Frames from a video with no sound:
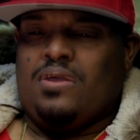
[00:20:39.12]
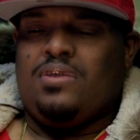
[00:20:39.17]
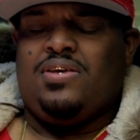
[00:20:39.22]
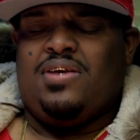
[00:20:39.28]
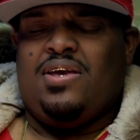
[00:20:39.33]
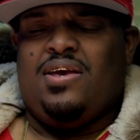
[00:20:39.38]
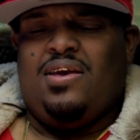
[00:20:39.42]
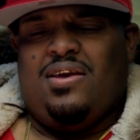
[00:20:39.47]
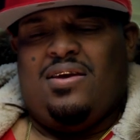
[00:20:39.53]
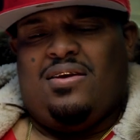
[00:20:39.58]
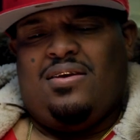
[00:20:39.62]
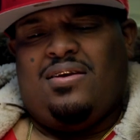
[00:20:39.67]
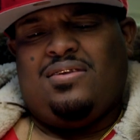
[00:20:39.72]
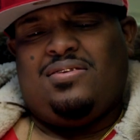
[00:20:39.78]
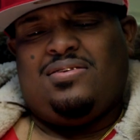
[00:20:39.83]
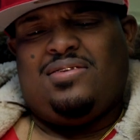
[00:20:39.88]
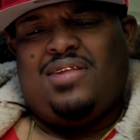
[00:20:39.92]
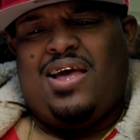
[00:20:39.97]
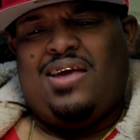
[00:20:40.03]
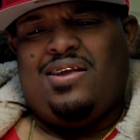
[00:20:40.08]
Yeah,
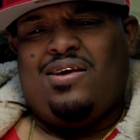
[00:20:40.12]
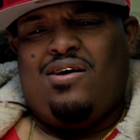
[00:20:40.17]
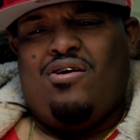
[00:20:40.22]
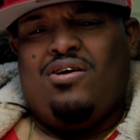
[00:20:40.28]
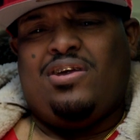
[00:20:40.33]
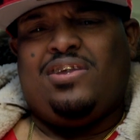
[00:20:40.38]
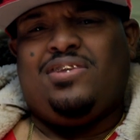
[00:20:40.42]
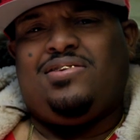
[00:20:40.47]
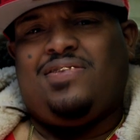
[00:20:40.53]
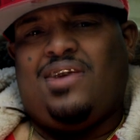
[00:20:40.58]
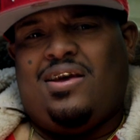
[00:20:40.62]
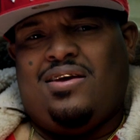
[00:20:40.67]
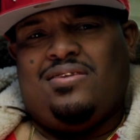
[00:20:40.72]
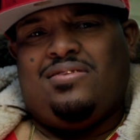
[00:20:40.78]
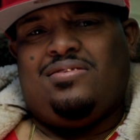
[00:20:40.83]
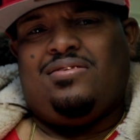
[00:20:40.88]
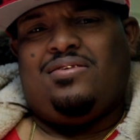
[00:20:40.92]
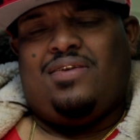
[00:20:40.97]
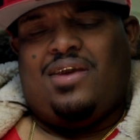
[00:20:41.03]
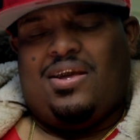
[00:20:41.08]
a lot of artists I
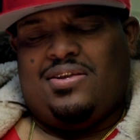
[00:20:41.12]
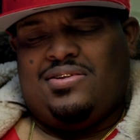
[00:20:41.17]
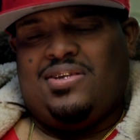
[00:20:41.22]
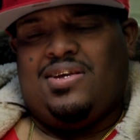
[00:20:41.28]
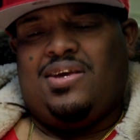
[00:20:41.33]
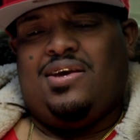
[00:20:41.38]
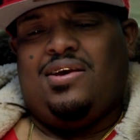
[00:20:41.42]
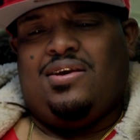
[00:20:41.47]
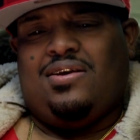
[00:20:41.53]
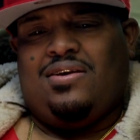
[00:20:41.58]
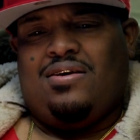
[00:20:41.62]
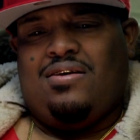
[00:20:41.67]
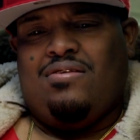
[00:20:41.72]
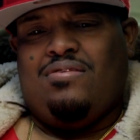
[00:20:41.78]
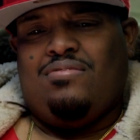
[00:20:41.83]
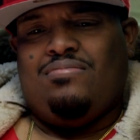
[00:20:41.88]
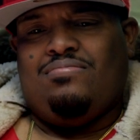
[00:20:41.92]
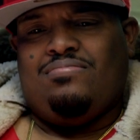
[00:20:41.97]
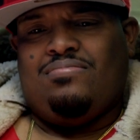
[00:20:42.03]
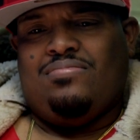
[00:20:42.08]
dig.
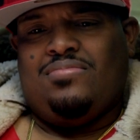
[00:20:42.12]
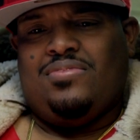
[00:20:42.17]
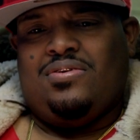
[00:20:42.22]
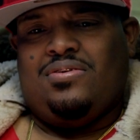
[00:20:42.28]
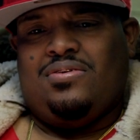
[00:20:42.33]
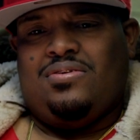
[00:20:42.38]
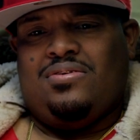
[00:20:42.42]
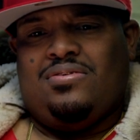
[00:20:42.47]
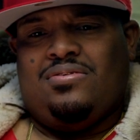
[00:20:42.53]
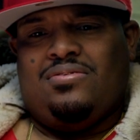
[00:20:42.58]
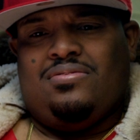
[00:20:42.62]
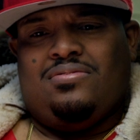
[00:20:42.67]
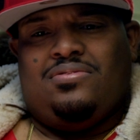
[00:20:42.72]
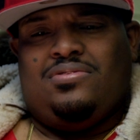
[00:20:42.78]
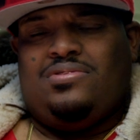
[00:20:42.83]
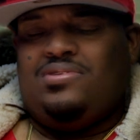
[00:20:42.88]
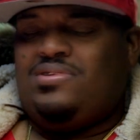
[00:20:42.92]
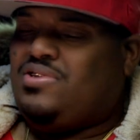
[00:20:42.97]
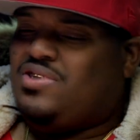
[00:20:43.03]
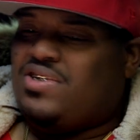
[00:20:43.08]

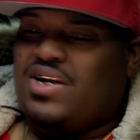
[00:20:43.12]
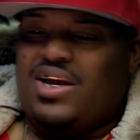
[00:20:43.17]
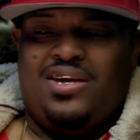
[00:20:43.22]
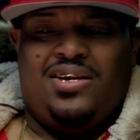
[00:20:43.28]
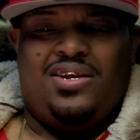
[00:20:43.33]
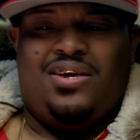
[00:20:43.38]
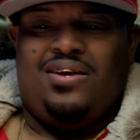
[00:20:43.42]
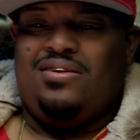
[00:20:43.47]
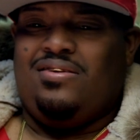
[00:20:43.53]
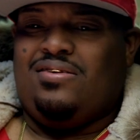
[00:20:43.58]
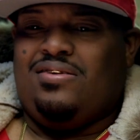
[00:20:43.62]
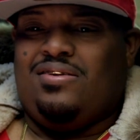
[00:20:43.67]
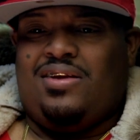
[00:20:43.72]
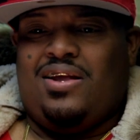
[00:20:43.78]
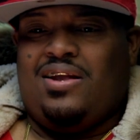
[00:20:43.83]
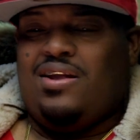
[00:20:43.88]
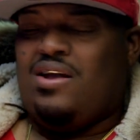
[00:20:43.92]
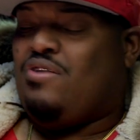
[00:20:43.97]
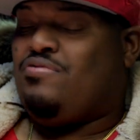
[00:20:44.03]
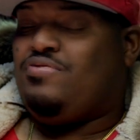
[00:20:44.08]
Jada,
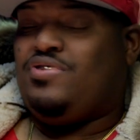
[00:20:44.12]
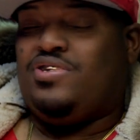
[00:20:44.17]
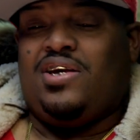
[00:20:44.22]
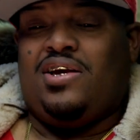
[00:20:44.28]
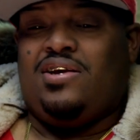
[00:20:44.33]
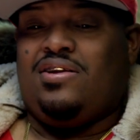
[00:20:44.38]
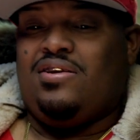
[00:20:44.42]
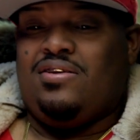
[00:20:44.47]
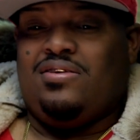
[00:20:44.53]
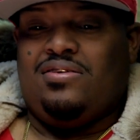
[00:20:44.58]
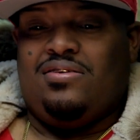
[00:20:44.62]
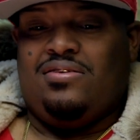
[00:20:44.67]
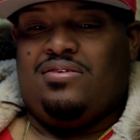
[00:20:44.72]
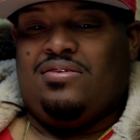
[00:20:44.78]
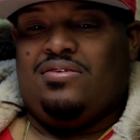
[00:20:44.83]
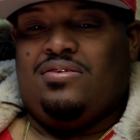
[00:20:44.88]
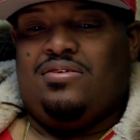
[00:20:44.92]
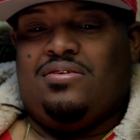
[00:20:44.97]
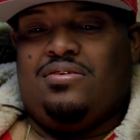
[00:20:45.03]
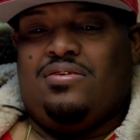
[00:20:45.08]
I love Jada.
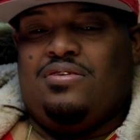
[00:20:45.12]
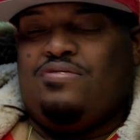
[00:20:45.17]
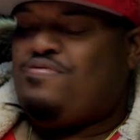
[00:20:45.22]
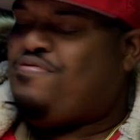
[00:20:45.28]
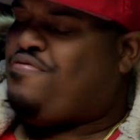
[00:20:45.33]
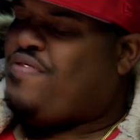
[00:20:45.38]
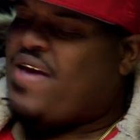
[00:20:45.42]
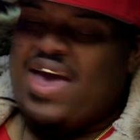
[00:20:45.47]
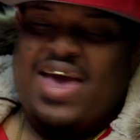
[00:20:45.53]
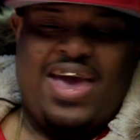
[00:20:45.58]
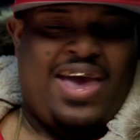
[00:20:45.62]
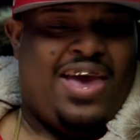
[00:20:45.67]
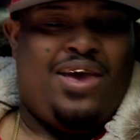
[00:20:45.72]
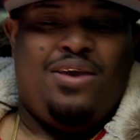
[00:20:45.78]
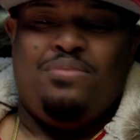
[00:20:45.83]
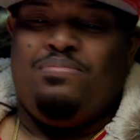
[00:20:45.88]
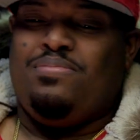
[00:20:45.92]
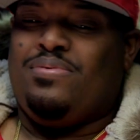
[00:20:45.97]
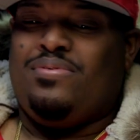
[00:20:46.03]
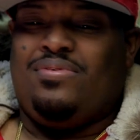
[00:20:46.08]

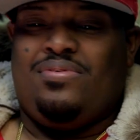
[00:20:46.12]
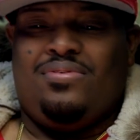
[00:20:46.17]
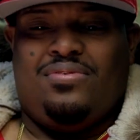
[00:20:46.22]
Fab.